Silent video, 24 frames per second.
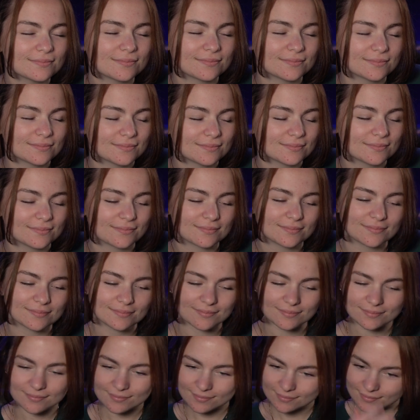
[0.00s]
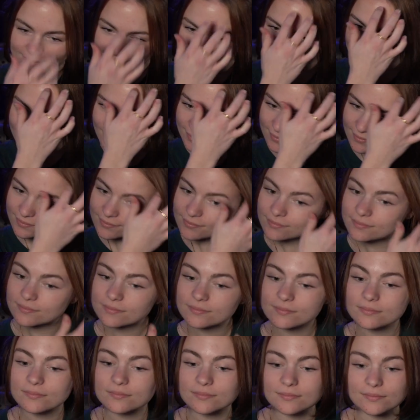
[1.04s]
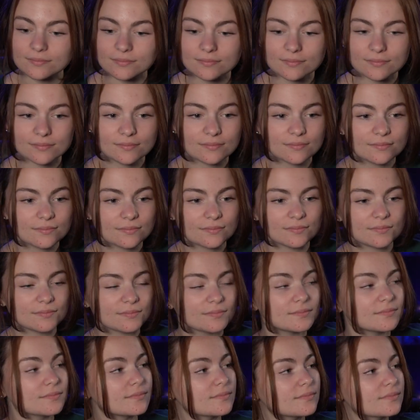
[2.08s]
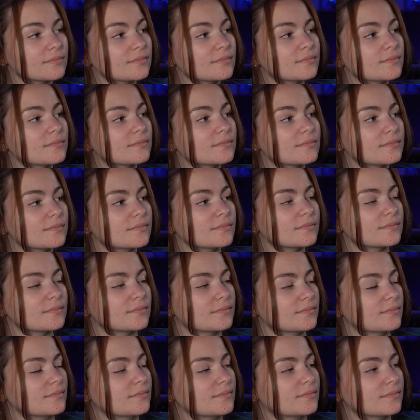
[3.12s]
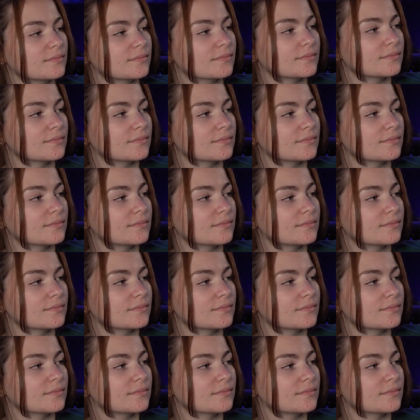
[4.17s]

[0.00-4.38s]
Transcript: The person shown says nothing.